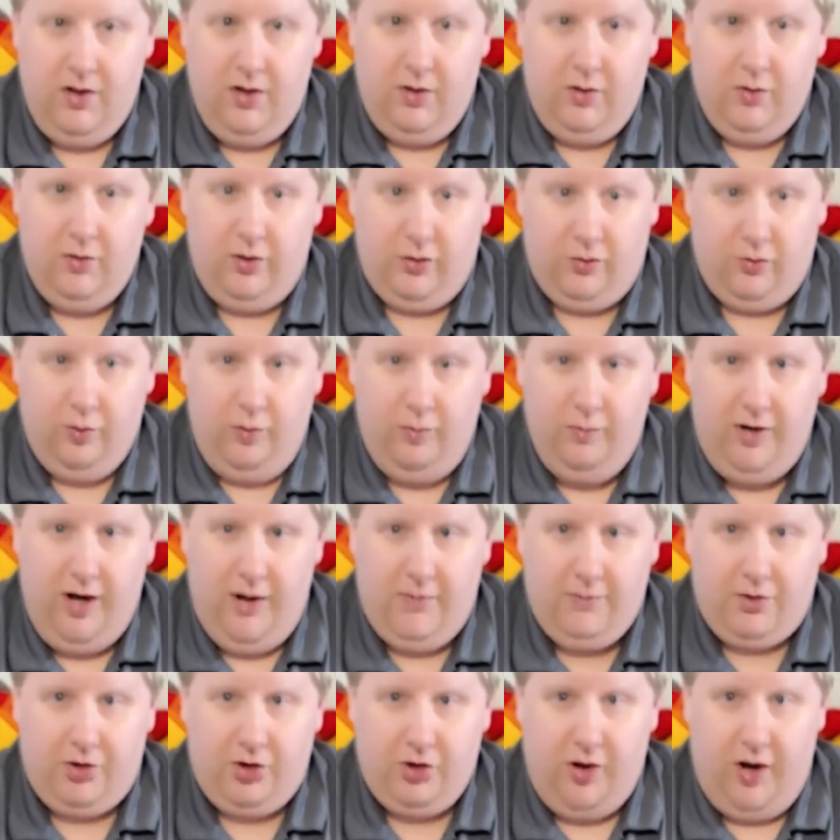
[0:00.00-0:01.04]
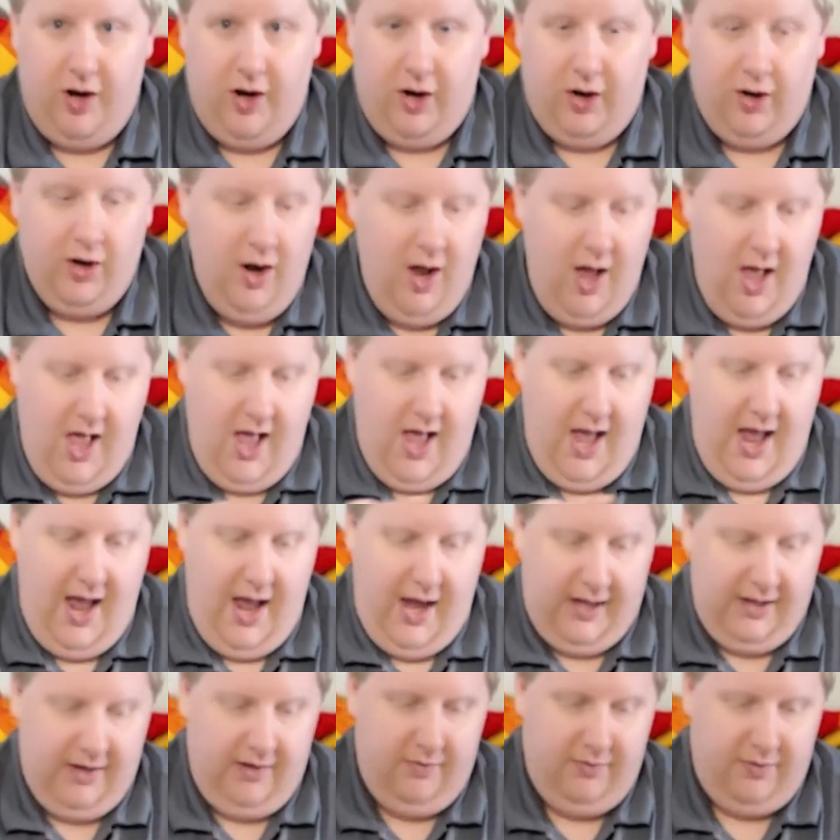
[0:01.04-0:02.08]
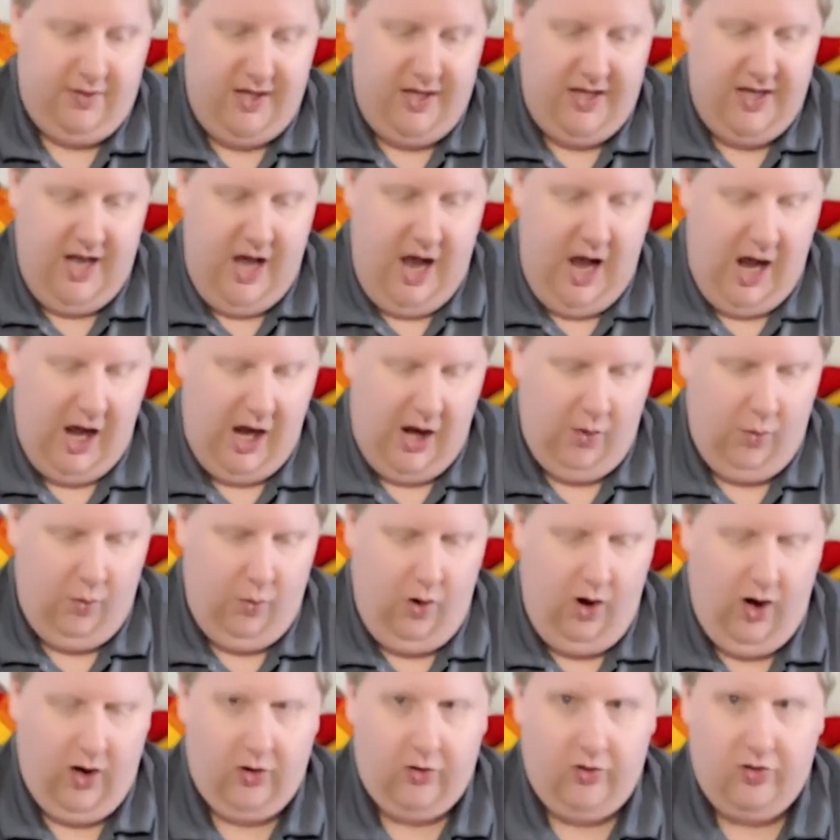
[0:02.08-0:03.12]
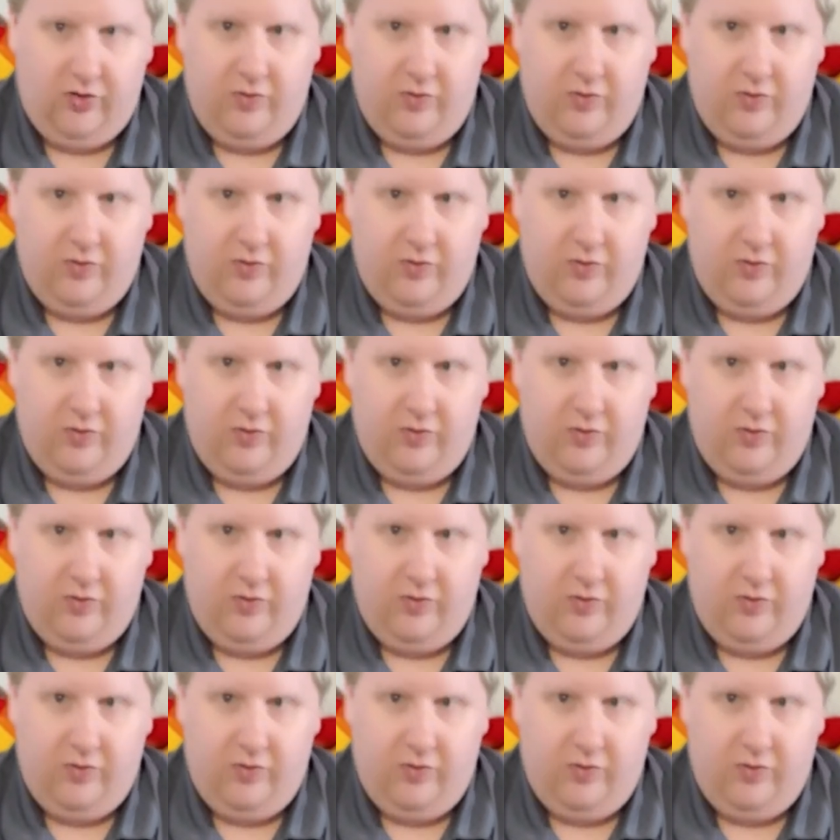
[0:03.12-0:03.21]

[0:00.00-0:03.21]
or this room temperature air and the hot water.